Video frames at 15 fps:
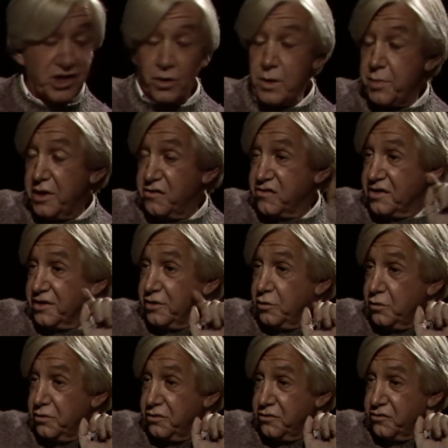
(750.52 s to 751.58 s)
Sherry Beasley,
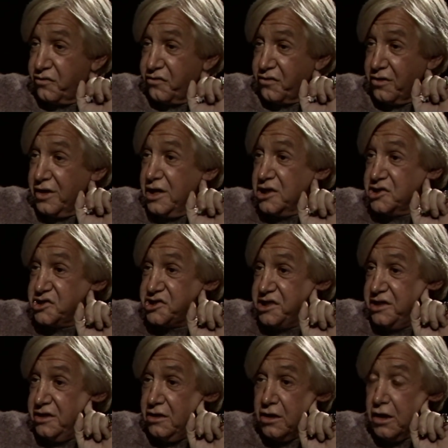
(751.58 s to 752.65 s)
who you just saw,
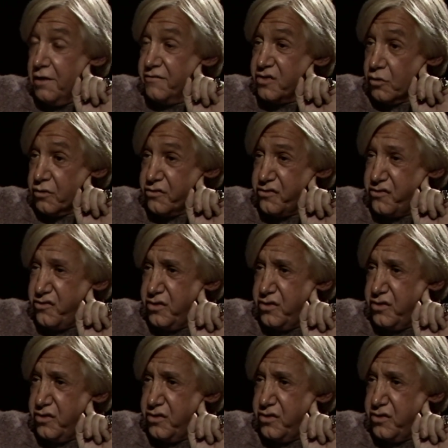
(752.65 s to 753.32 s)
she loves horses.